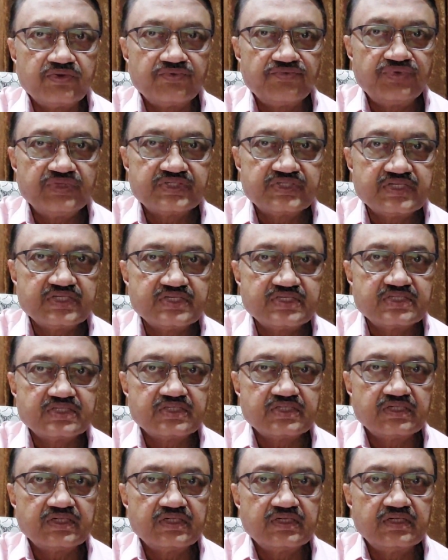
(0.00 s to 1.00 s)
which
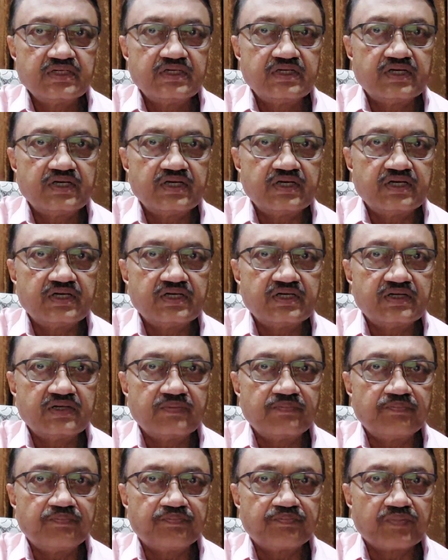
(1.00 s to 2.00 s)
is
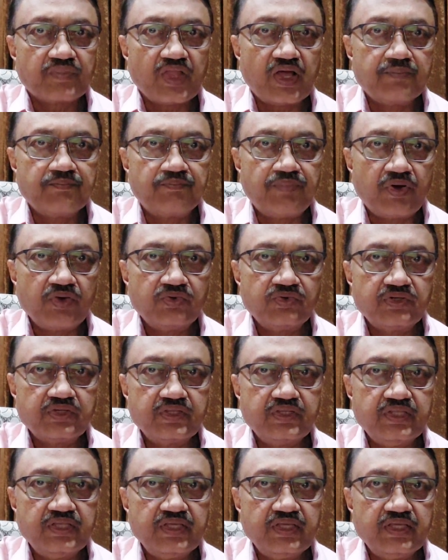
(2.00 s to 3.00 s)

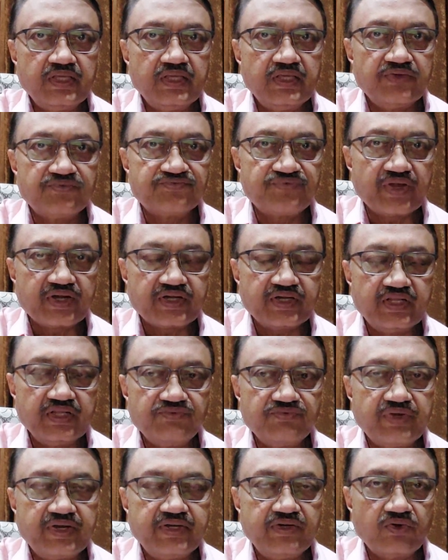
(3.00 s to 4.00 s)
about the
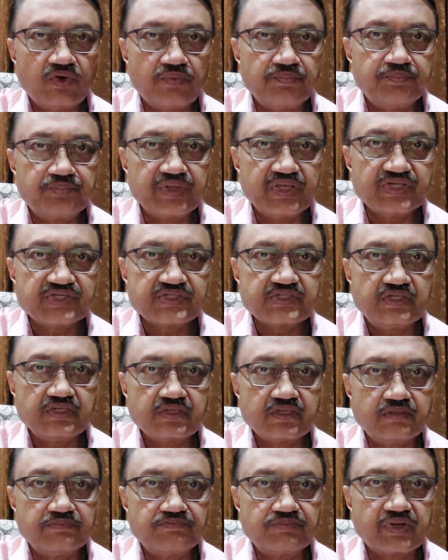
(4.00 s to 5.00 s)
effective and operational
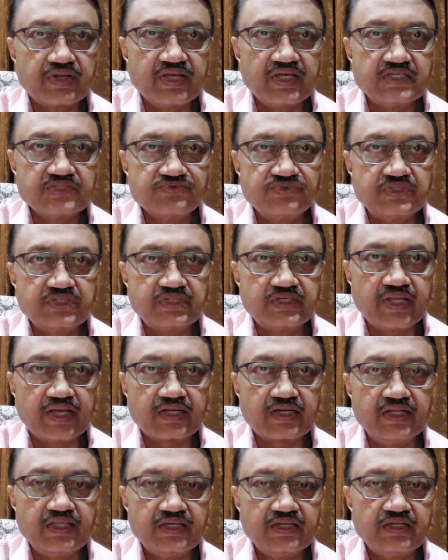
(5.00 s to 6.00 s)
compliance with
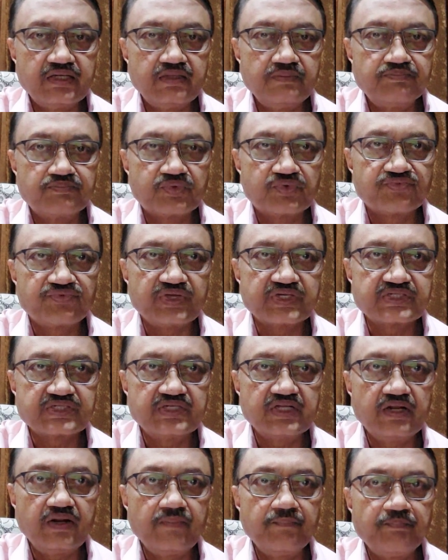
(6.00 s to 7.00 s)
technical,
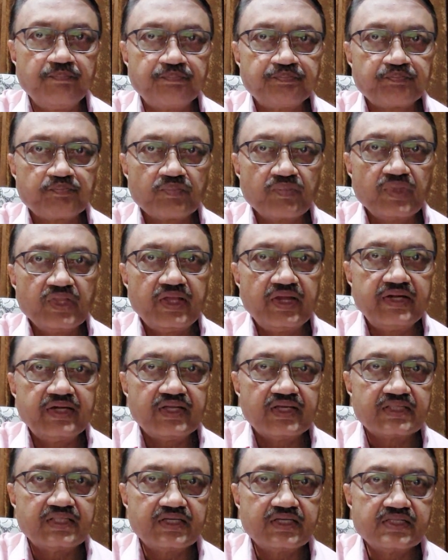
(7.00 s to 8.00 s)
professional
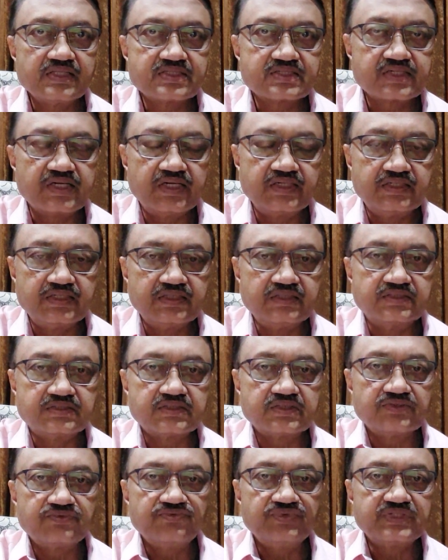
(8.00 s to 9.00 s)
and ethical
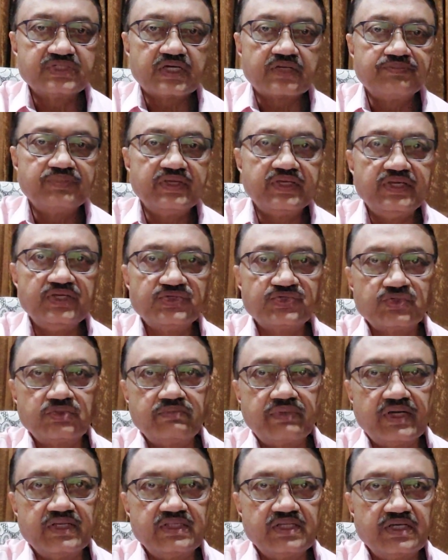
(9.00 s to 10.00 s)
standards which are being
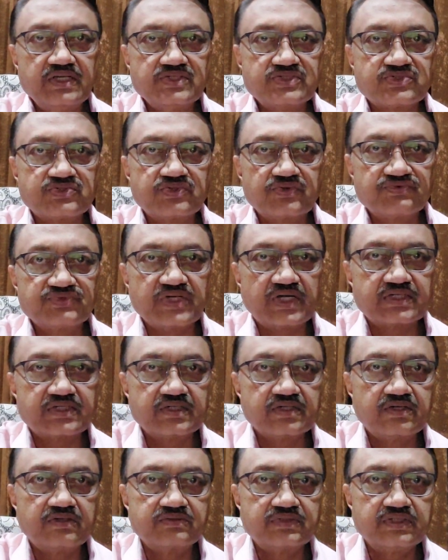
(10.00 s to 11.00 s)
issued by the Institute of
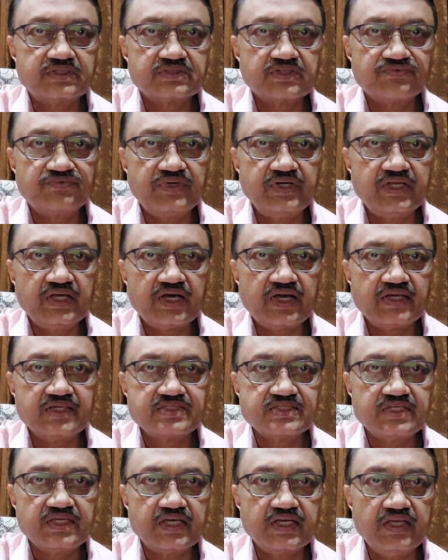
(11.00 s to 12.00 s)
Chartered Accountants of India,
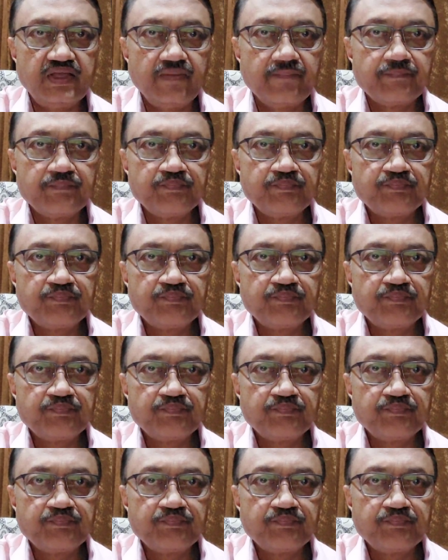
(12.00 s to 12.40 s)
ICAI,